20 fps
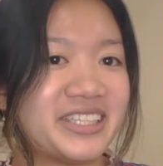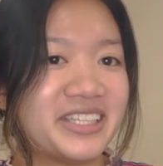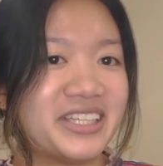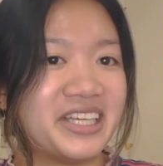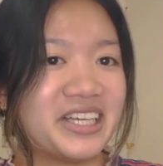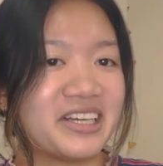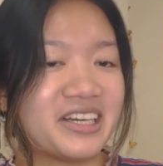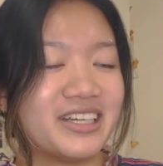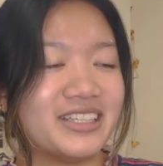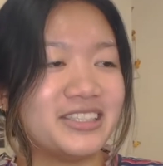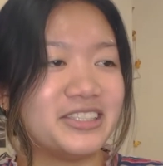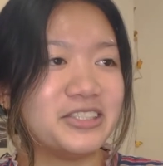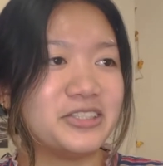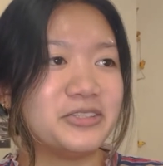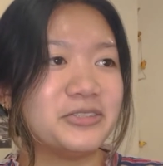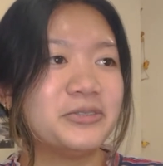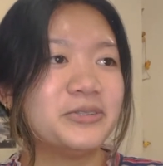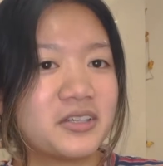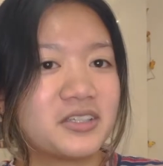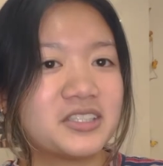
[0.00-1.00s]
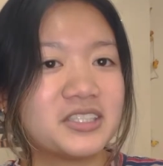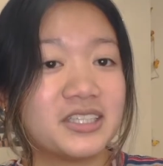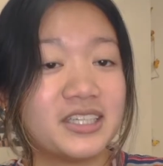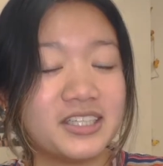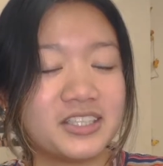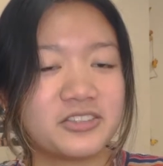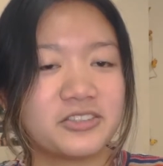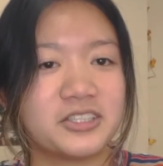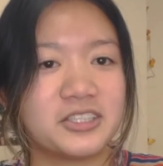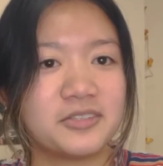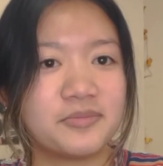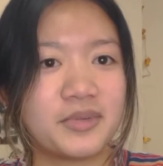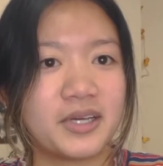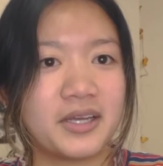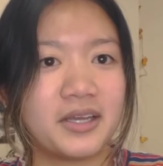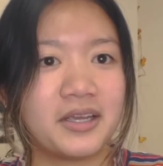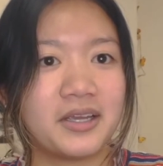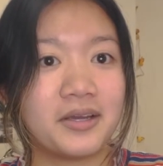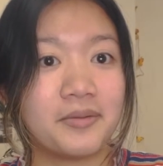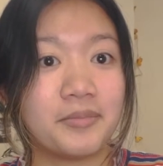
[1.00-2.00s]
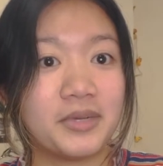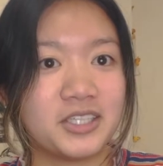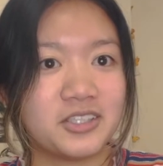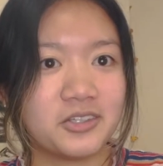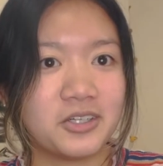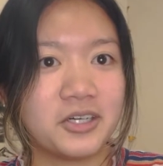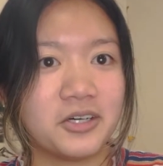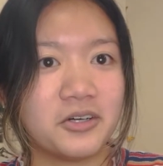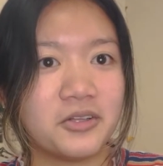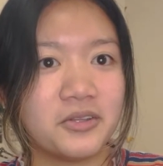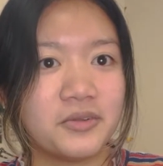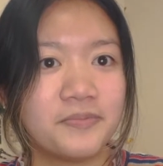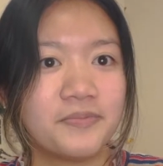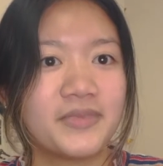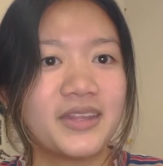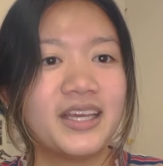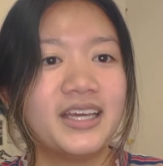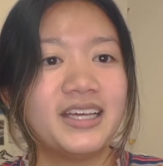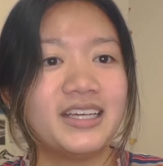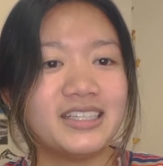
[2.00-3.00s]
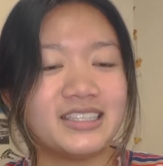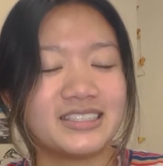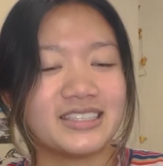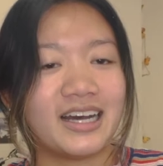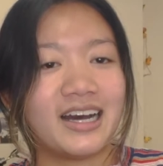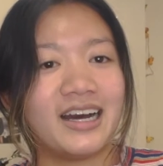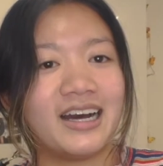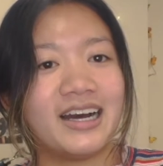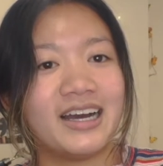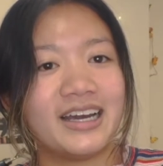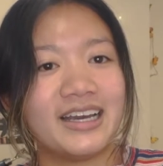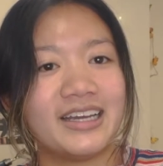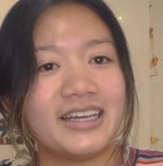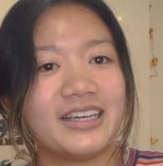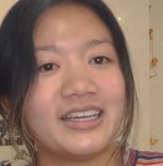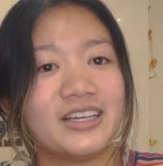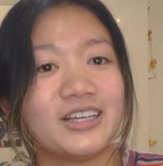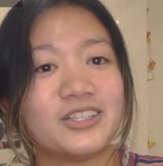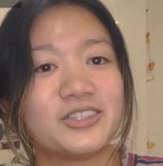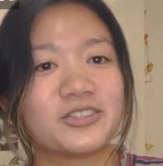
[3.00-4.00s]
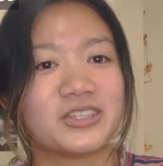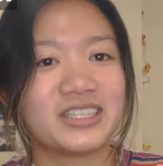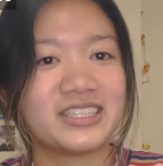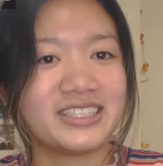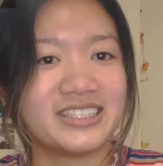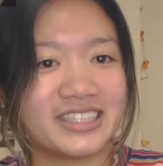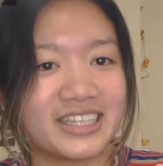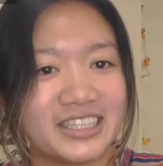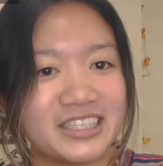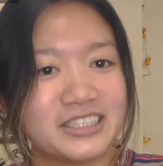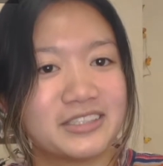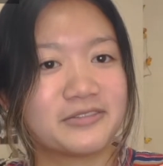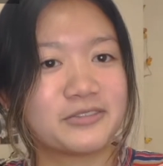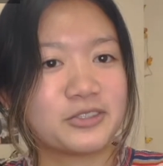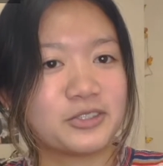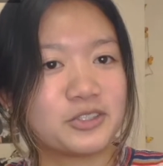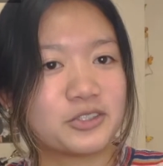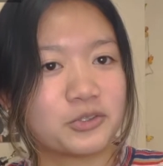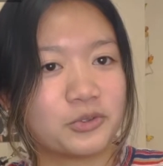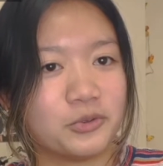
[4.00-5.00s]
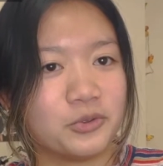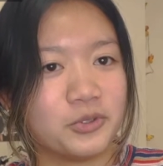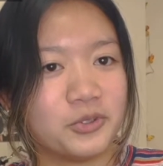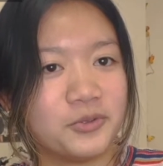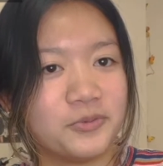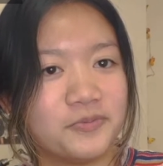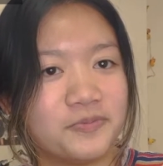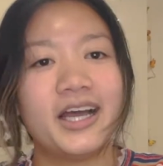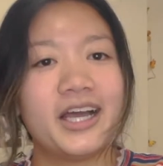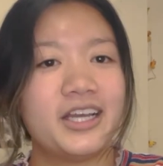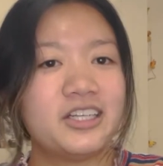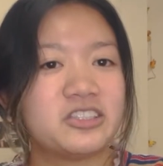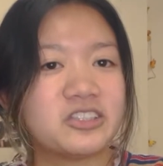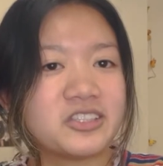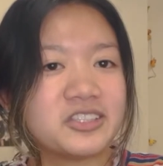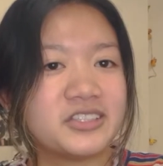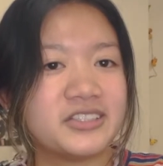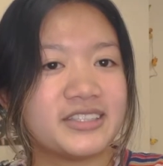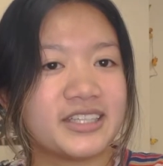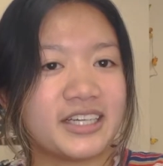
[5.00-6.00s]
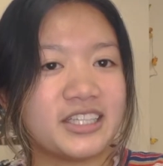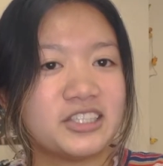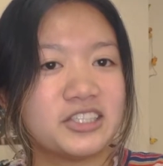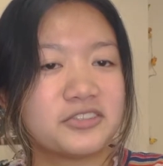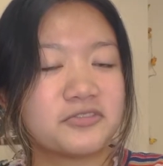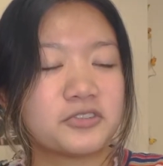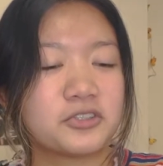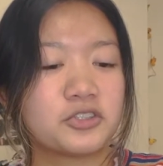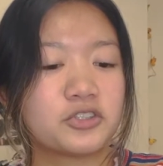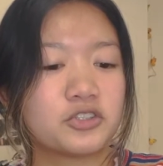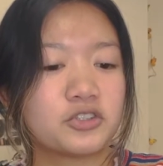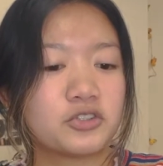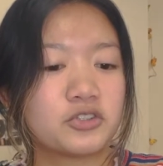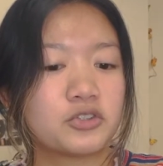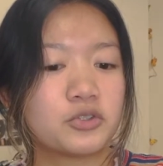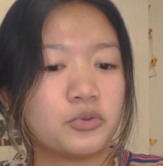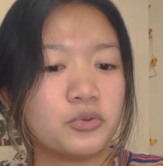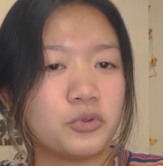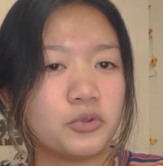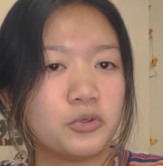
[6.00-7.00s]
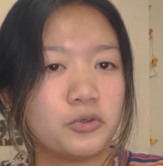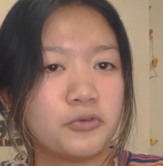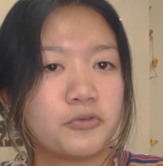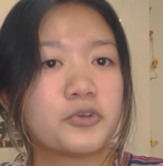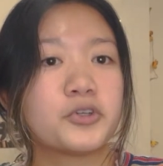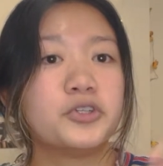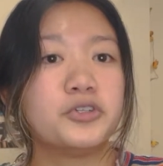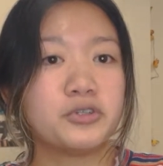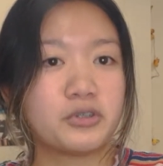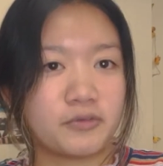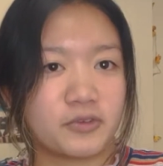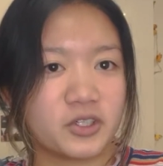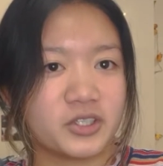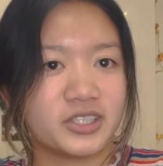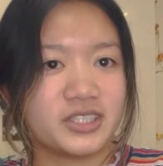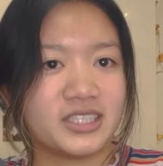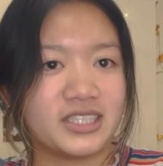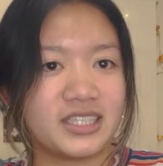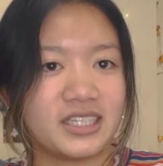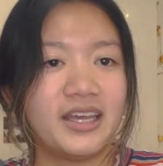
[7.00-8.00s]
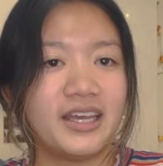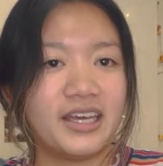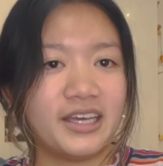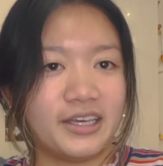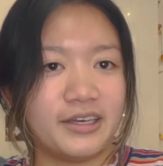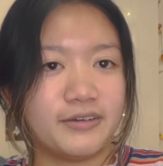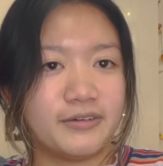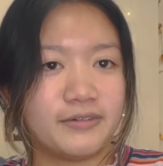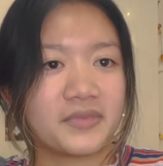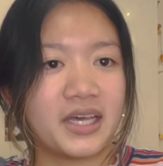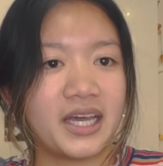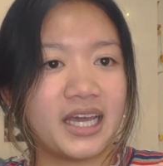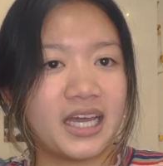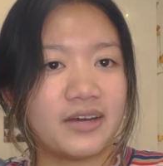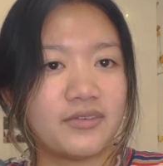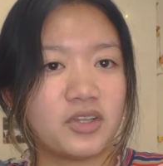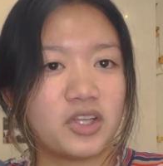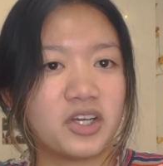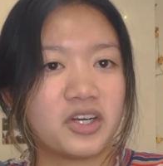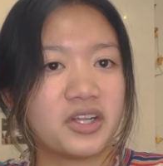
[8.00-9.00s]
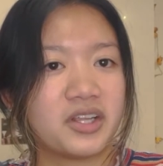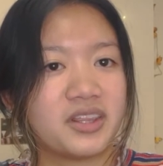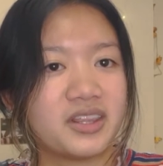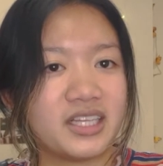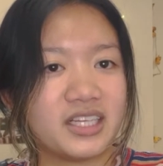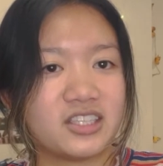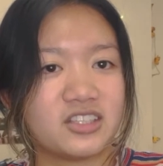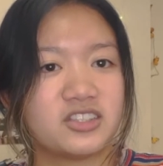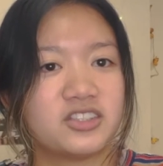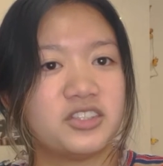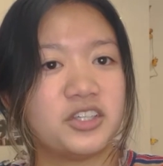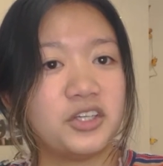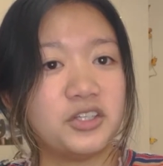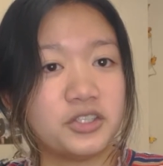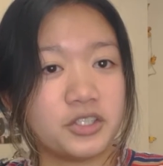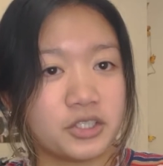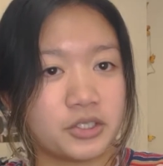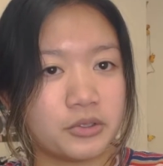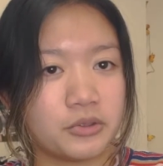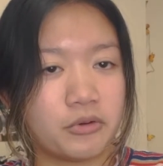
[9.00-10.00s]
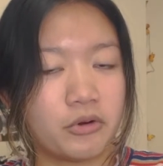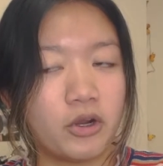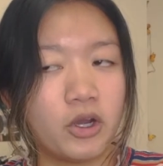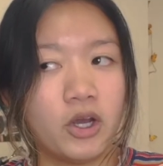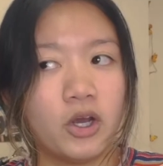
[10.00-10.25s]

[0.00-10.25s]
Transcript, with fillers: thing I do to increase my mental health is I dress nice for school. I dress nice for school, for university, if I have a lot of things to do